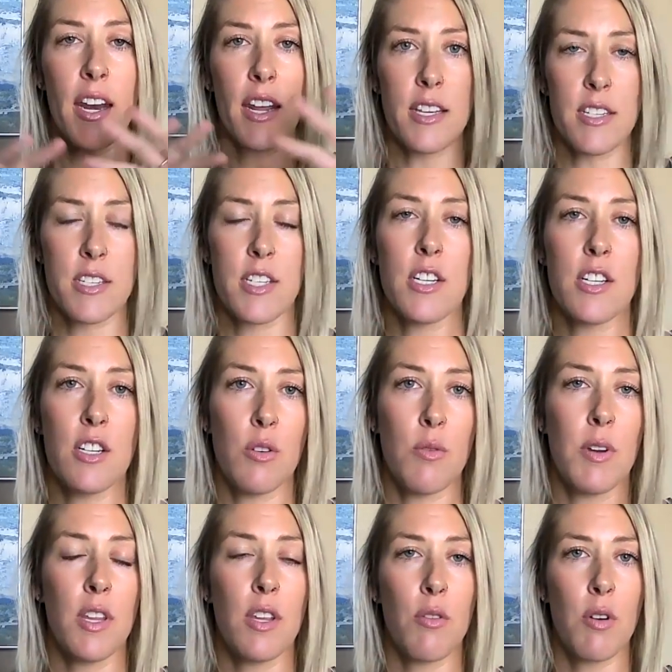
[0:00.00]
than it is to
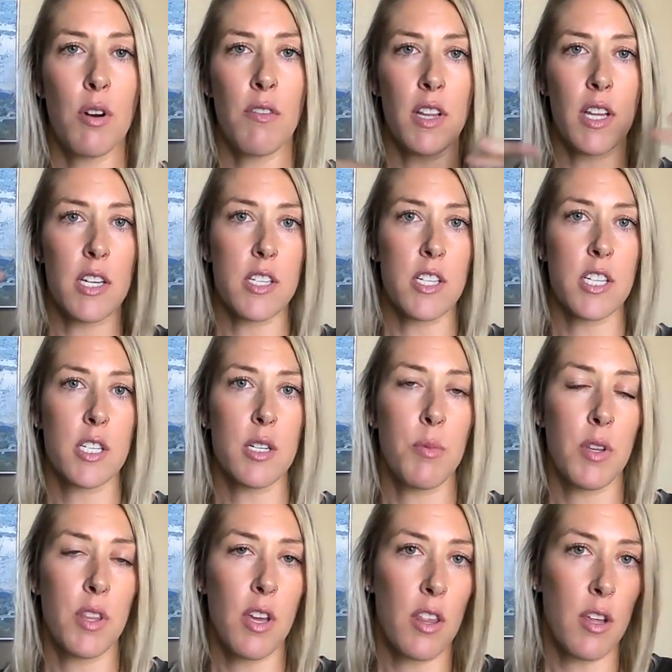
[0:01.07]
do with your
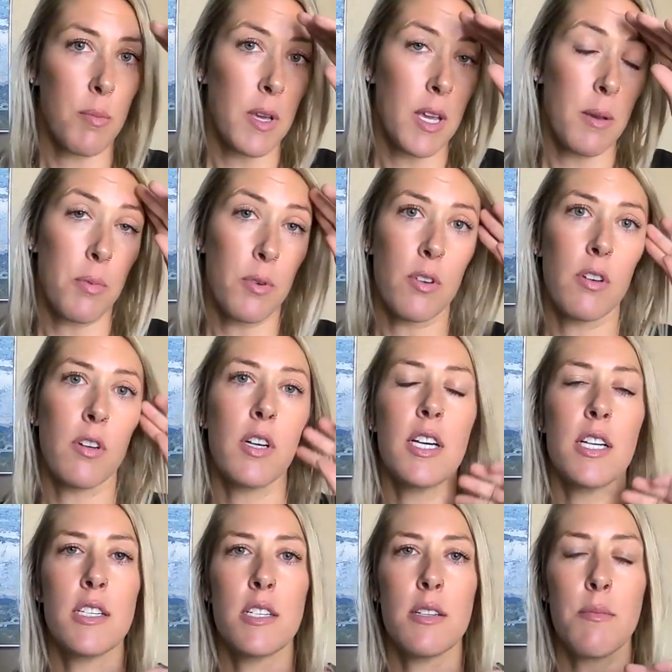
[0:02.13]
relationship with other people.
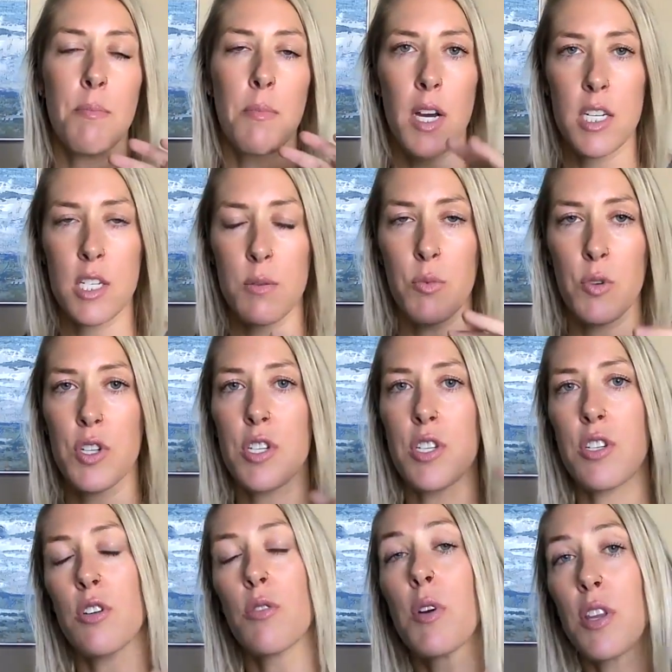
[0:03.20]
It's much more
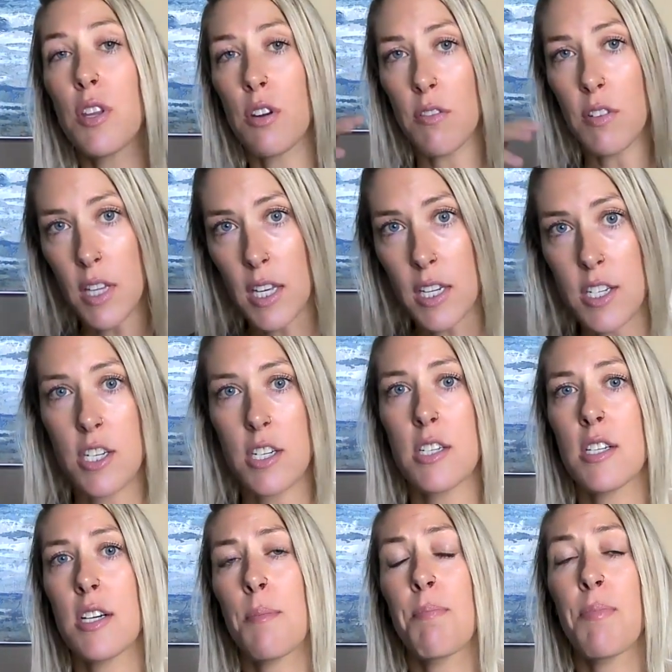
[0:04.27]
to do with your
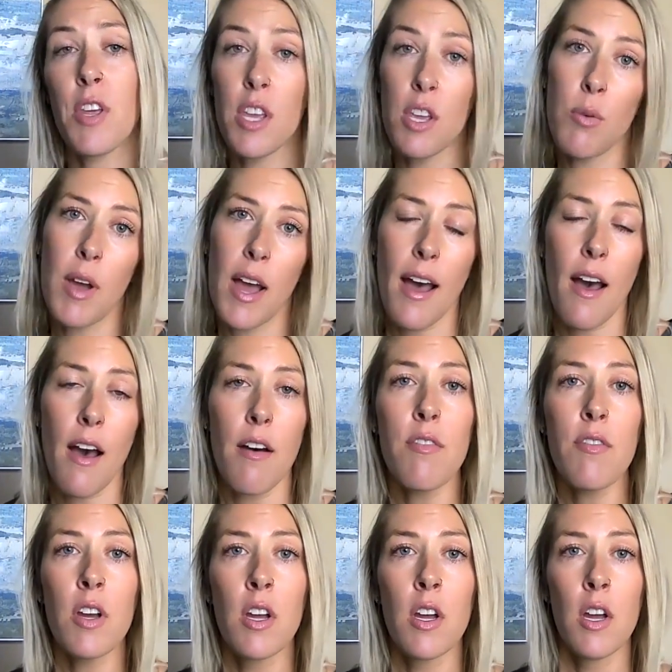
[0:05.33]
relationship that you
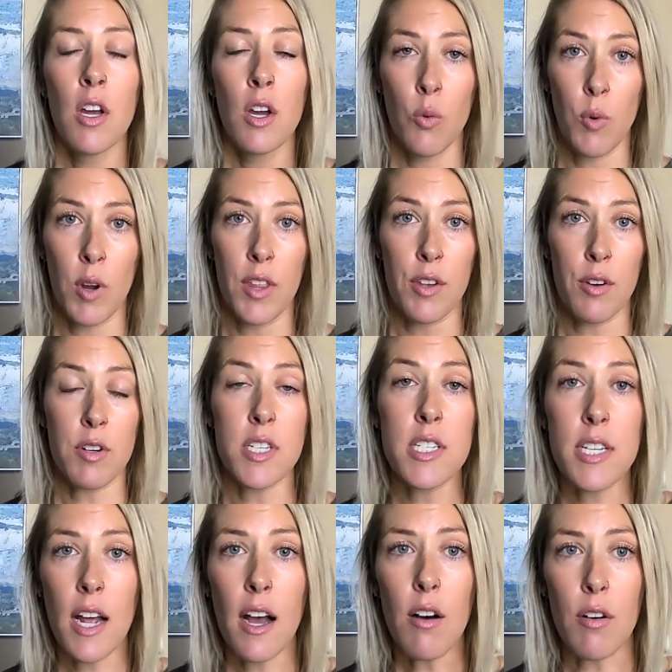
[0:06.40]
have with
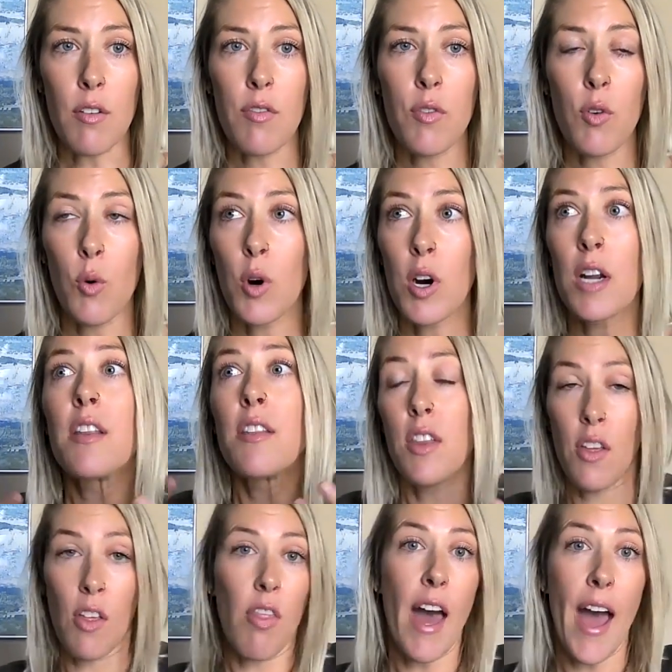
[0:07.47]
yourself or
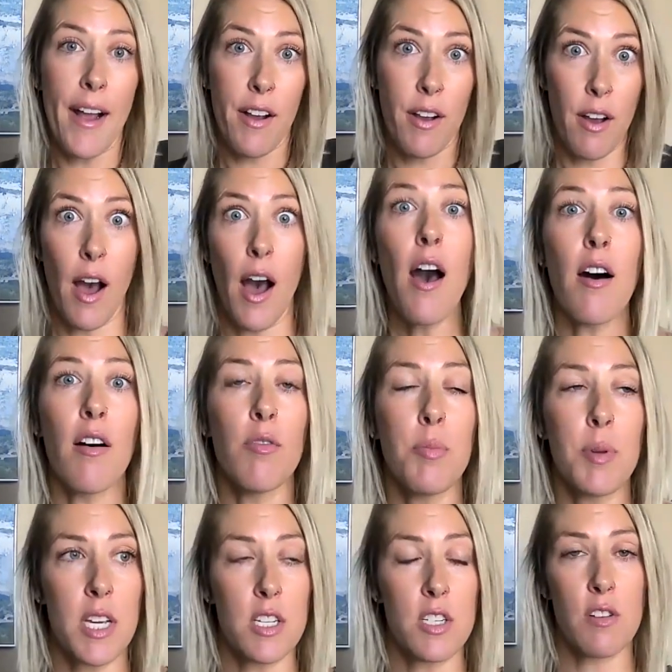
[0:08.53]
the lack
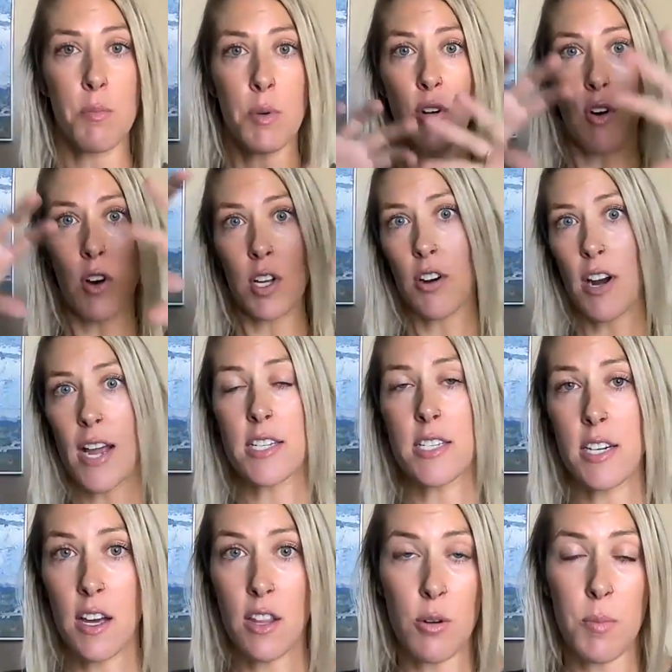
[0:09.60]
of, because you put all your
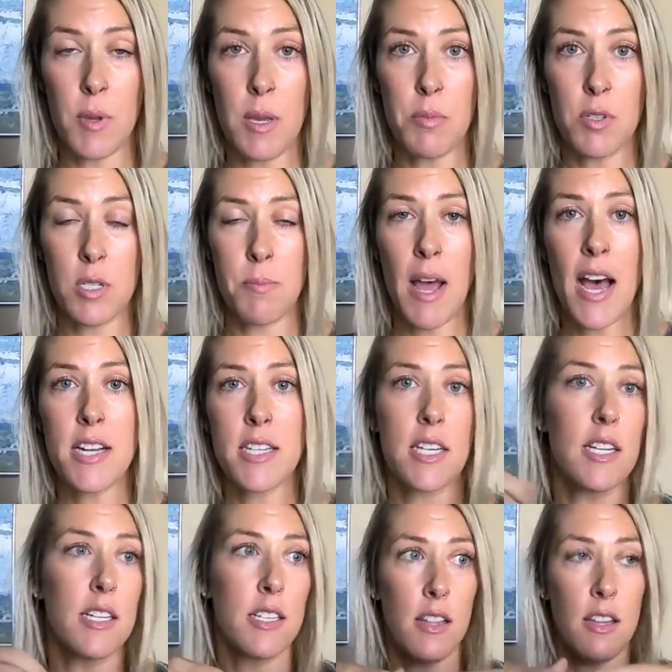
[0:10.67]
eggs in other people's
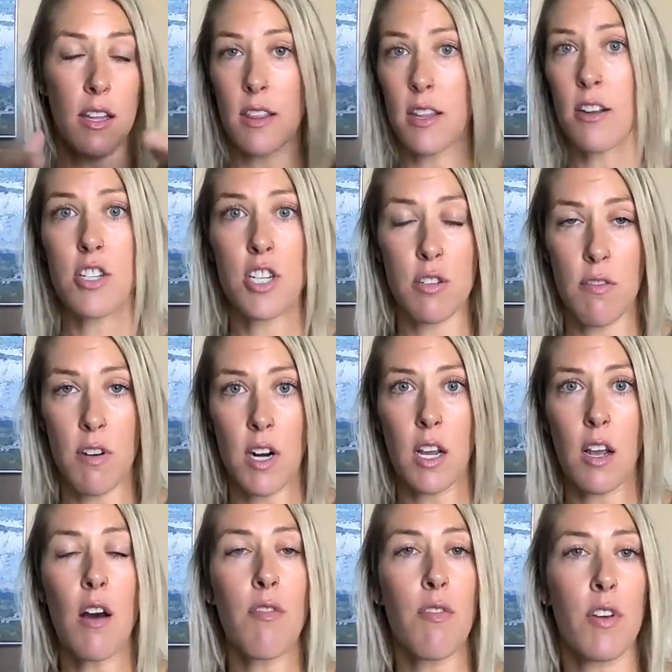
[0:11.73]
baskets and then they're just
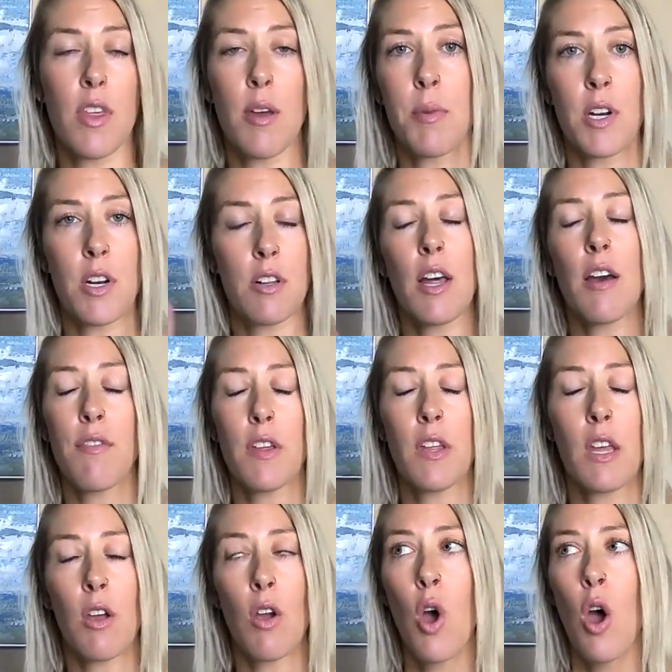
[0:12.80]
running off with them and you're left
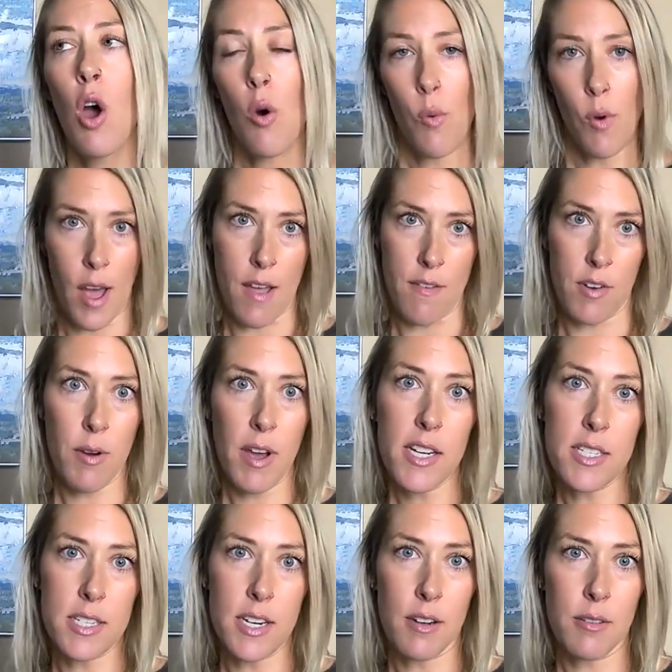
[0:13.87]
feeling, well, I have
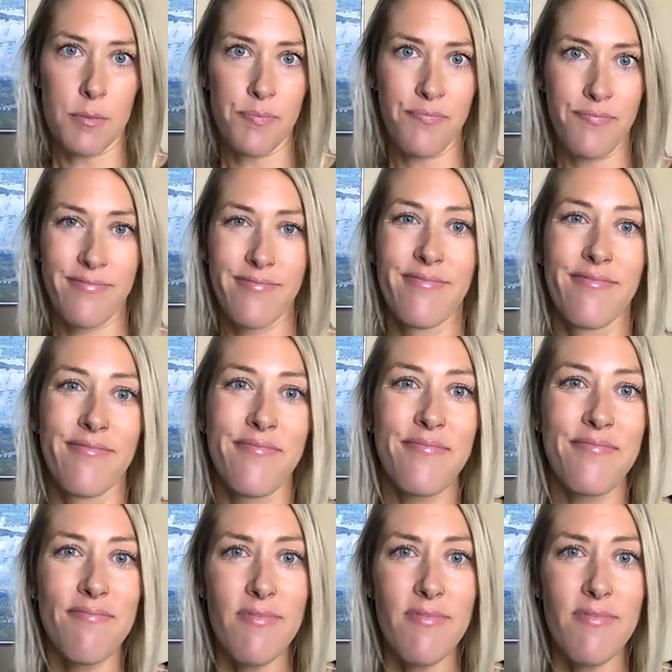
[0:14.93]
no eggs now. Hmm.